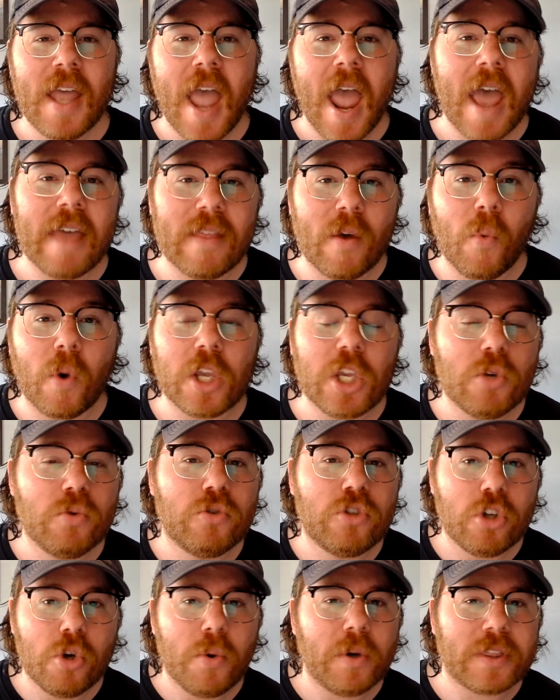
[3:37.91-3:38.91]
And then what you
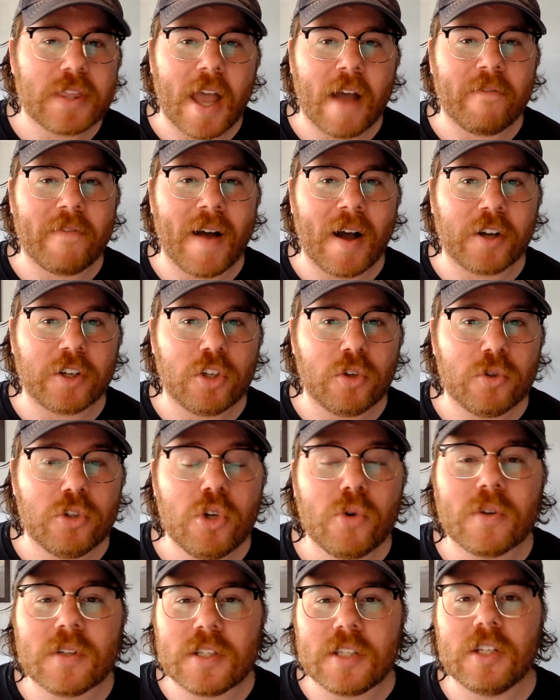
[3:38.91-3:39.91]
do with that value is
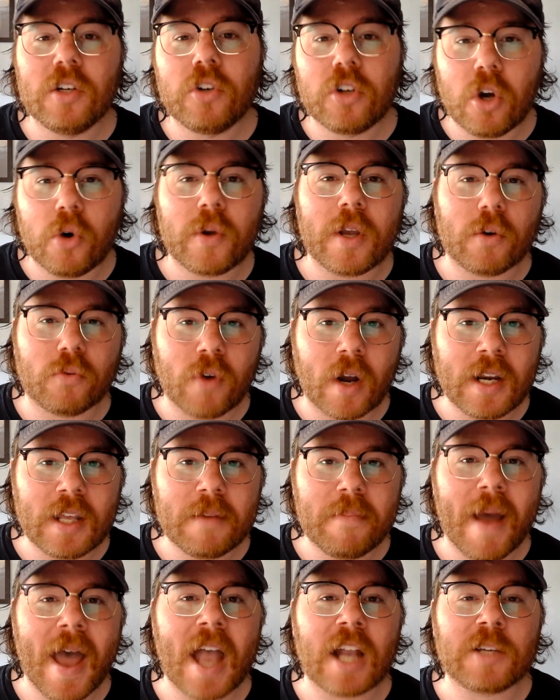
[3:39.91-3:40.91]
you can still go get running
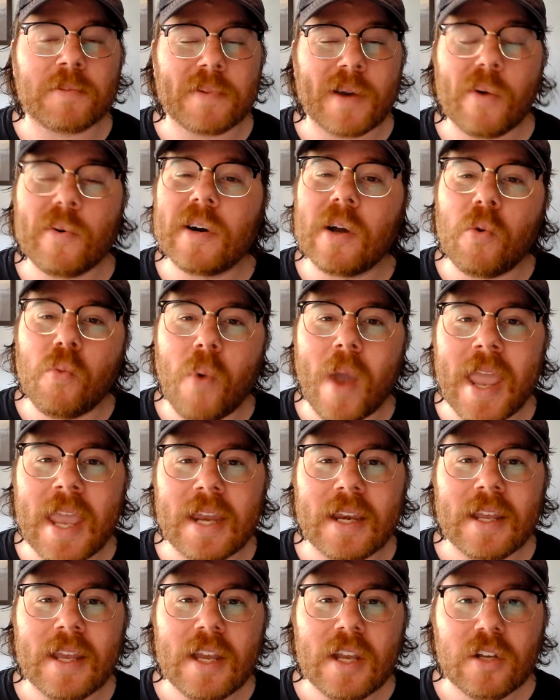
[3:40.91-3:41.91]
backs, but I want to
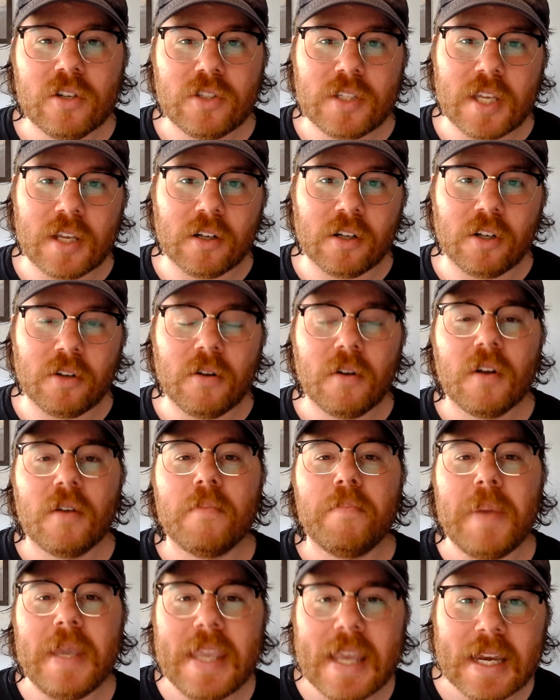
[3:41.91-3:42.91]
wait till
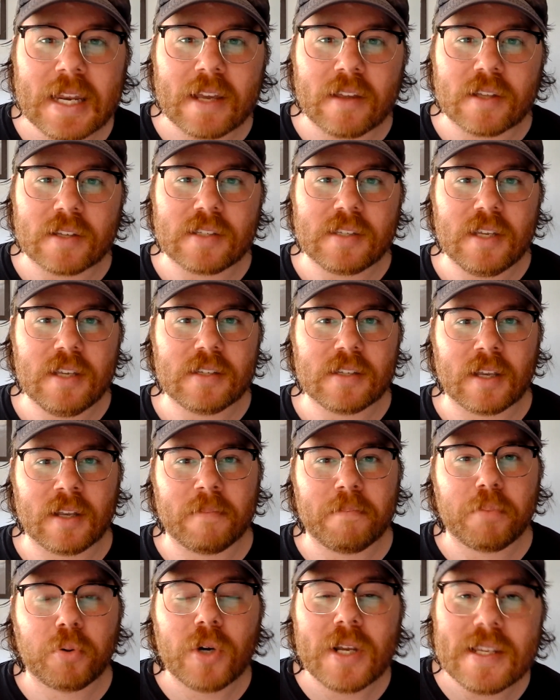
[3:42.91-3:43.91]
beginning of the
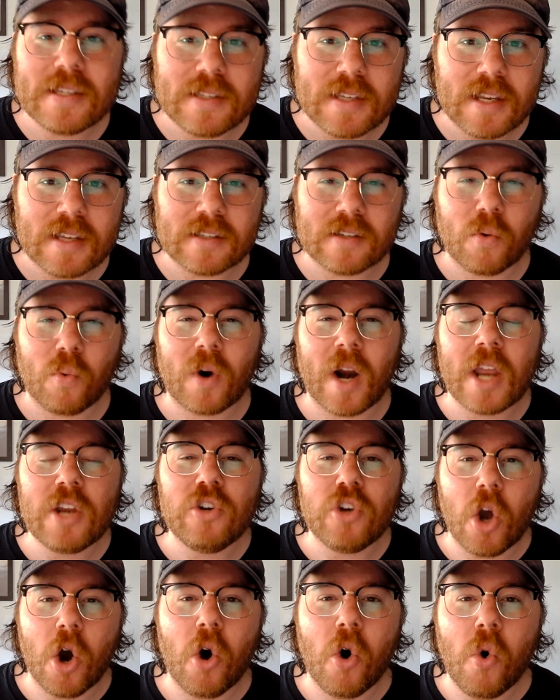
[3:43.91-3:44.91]
season, preseason, where I
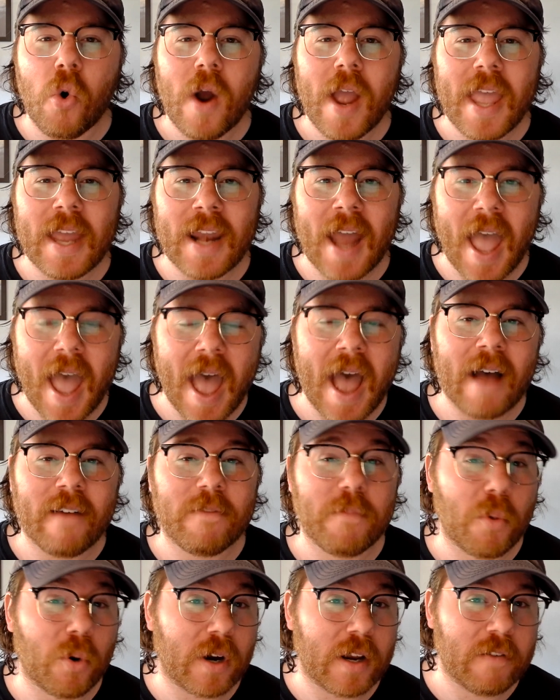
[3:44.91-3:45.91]
know and
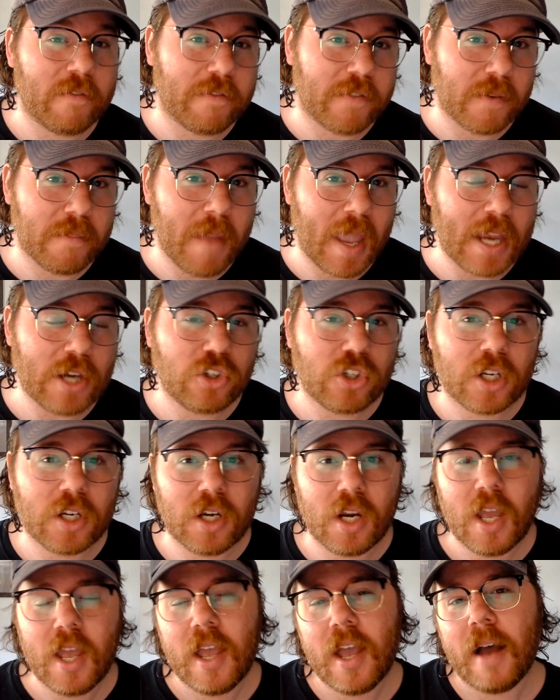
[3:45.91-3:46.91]
have more
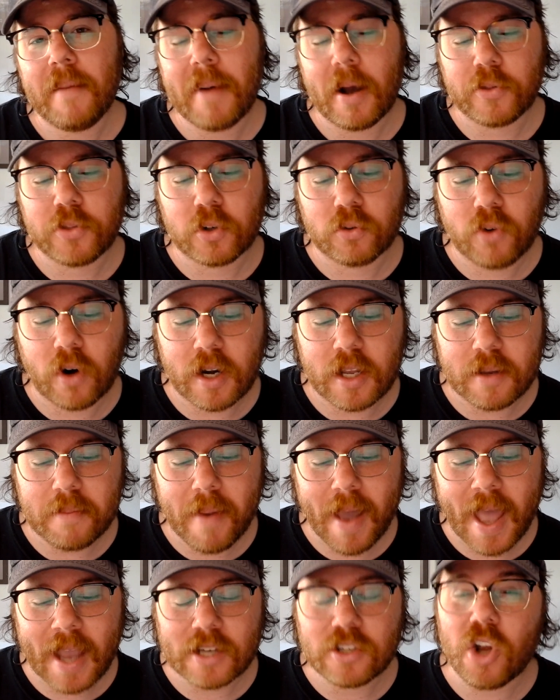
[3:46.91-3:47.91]
information about the running
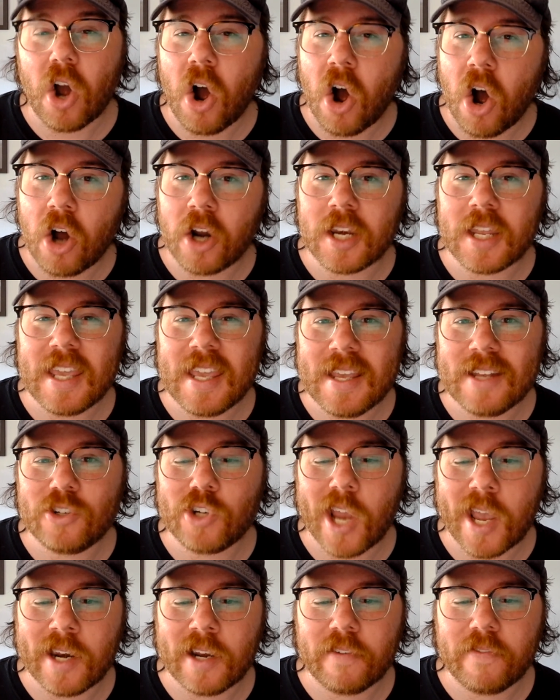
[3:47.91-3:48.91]
backs on each
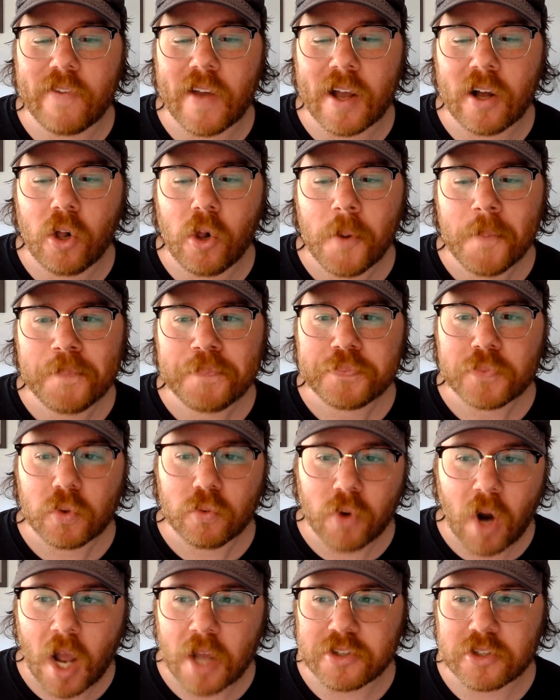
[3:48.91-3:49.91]
NFL
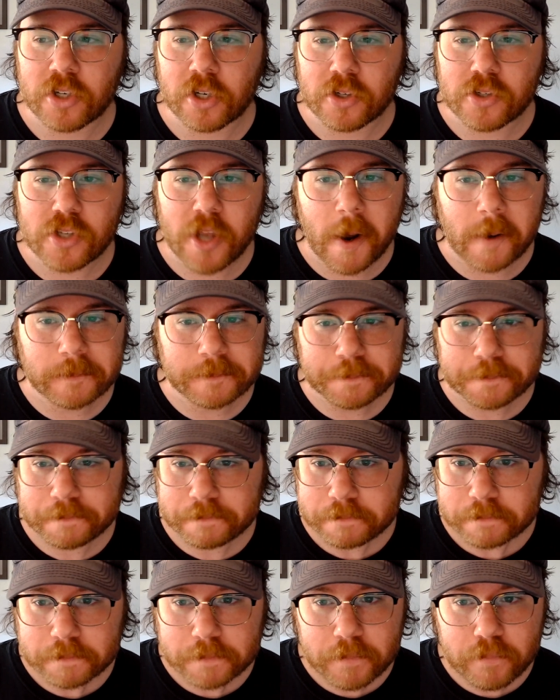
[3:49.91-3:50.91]
roster. So
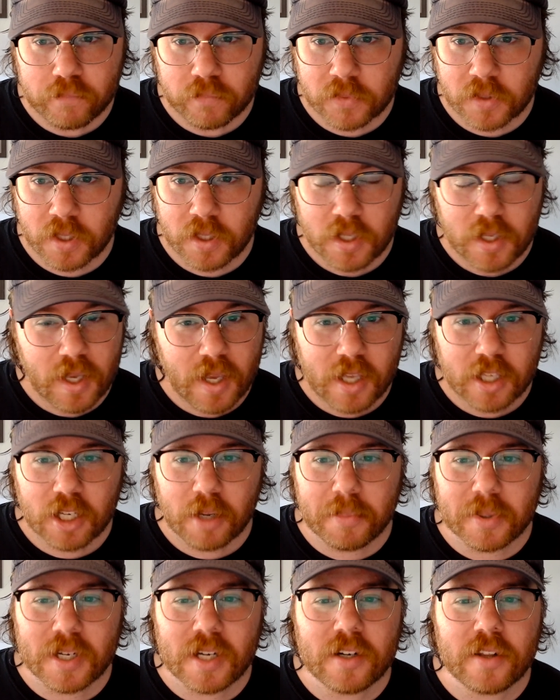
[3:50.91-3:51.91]

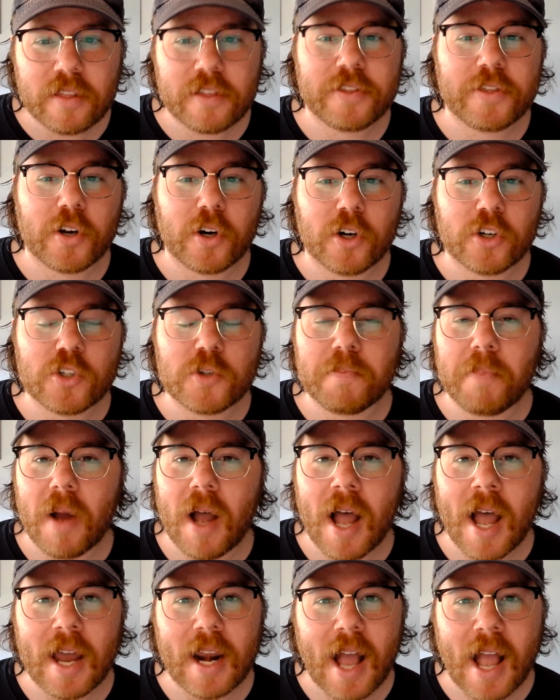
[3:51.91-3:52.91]
coming into the third
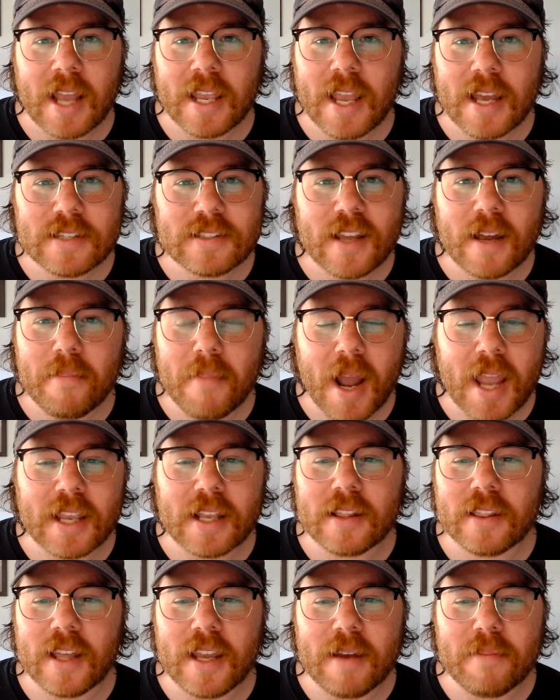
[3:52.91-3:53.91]
spot, I guess I might
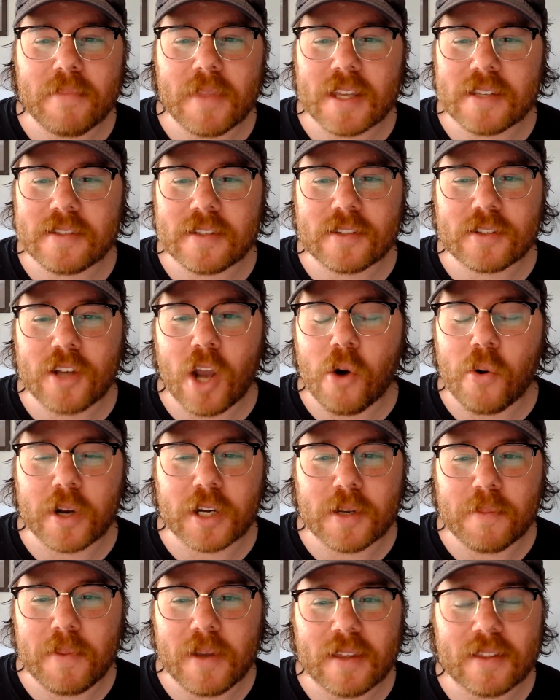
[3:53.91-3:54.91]
claim this is going
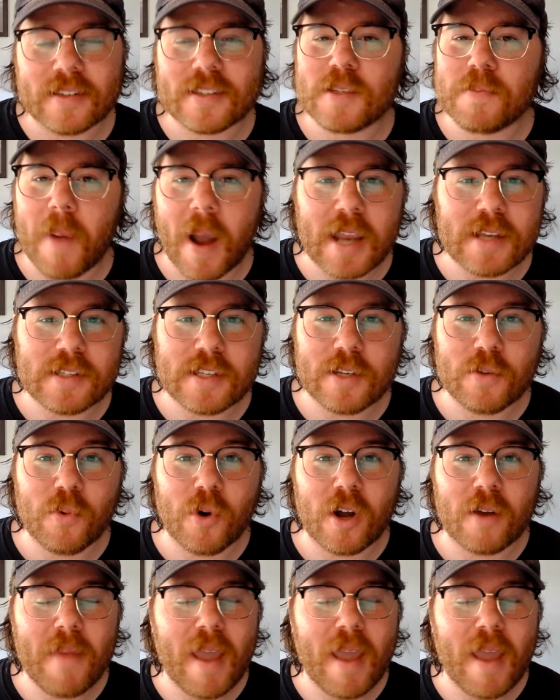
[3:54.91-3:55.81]
to be the spicy one.